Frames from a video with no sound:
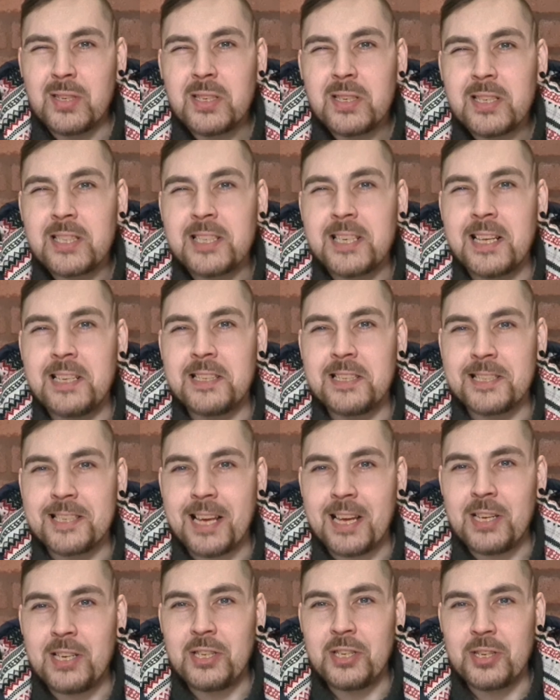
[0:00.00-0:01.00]

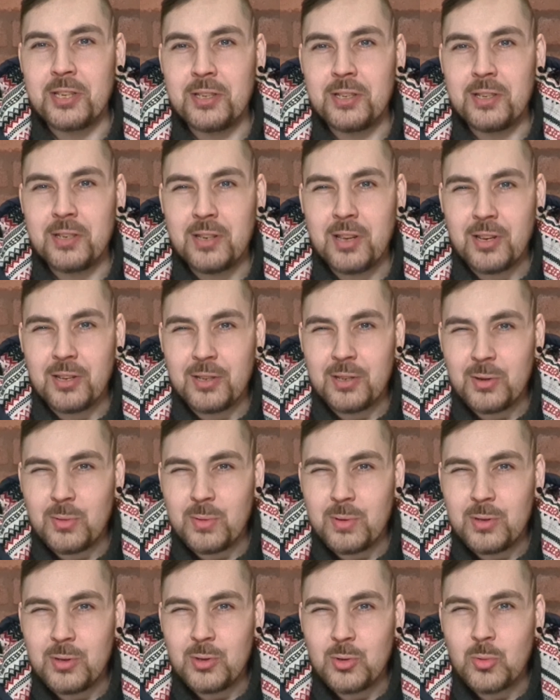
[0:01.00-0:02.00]
sensation, like you
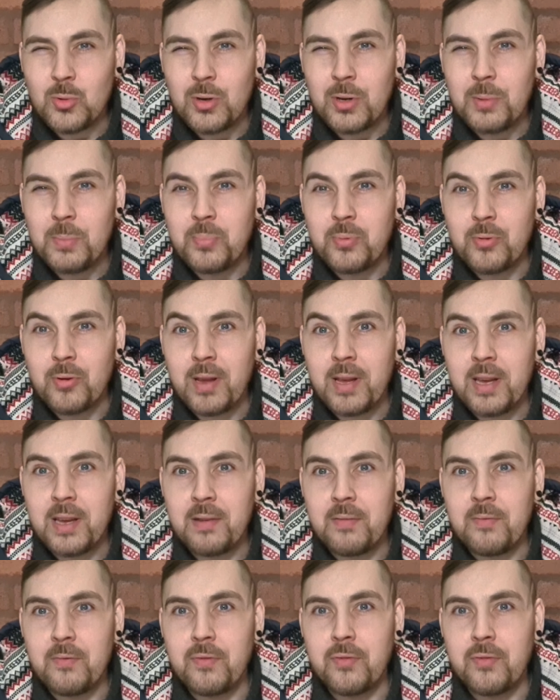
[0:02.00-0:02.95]
enjoy breaking